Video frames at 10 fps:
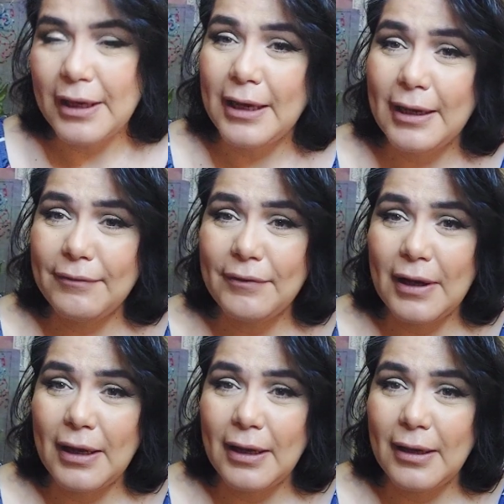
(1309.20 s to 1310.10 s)
Have
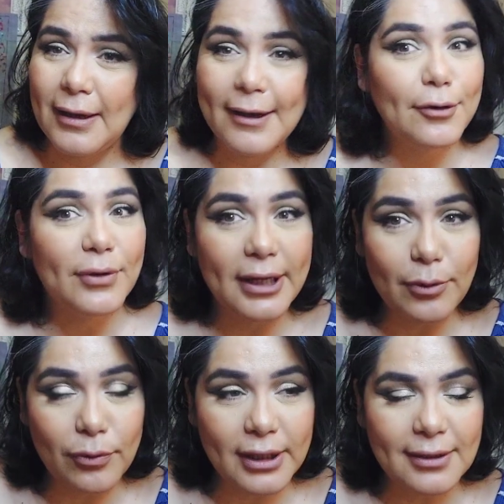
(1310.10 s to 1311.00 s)
a
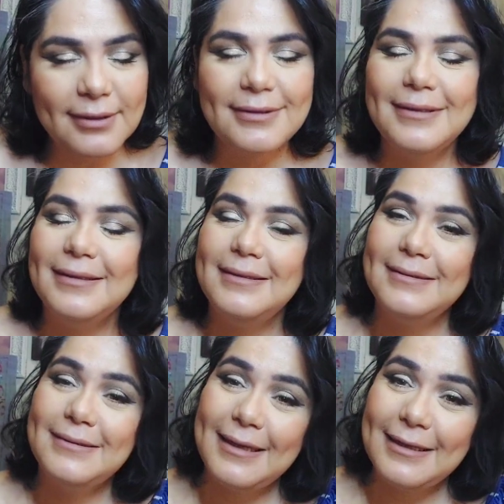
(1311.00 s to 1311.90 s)
great week.
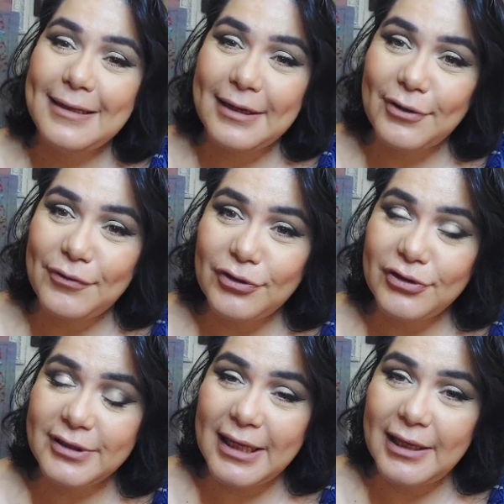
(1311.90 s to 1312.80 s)
Take care of
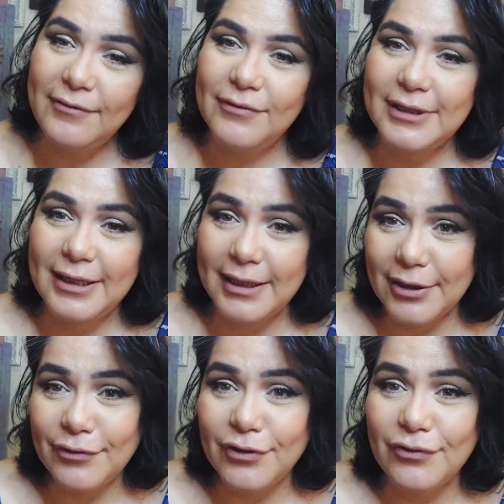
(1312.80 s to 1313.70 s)
yourself, take
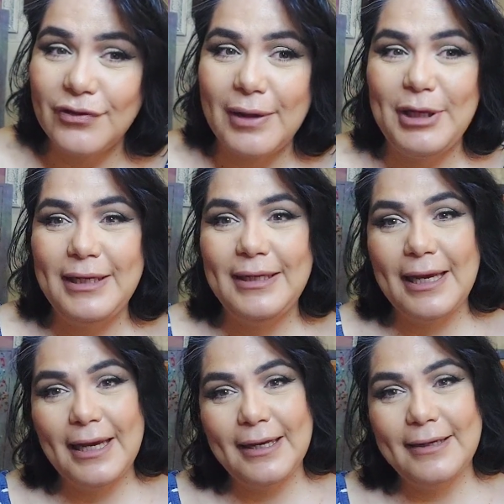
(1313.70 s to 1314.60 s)
care of your family,
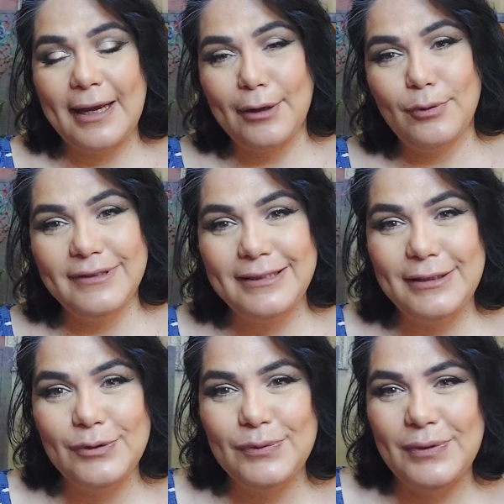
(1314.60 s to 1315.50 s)
and I will see
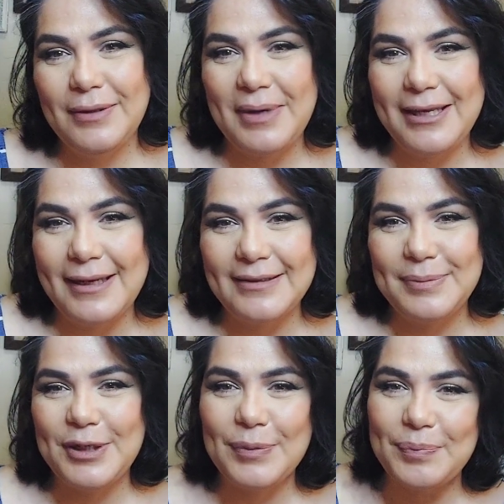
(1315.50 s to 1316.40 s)
you in my next
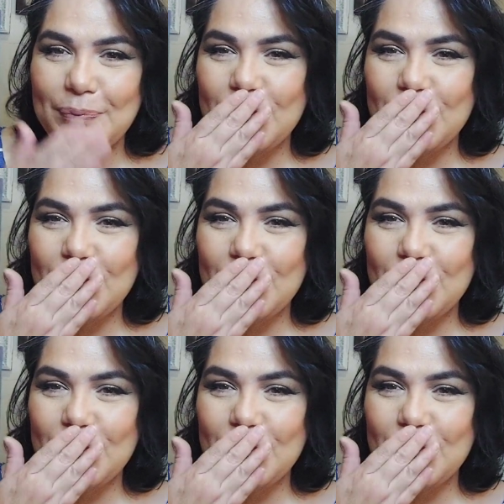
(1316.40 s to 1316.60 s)
video.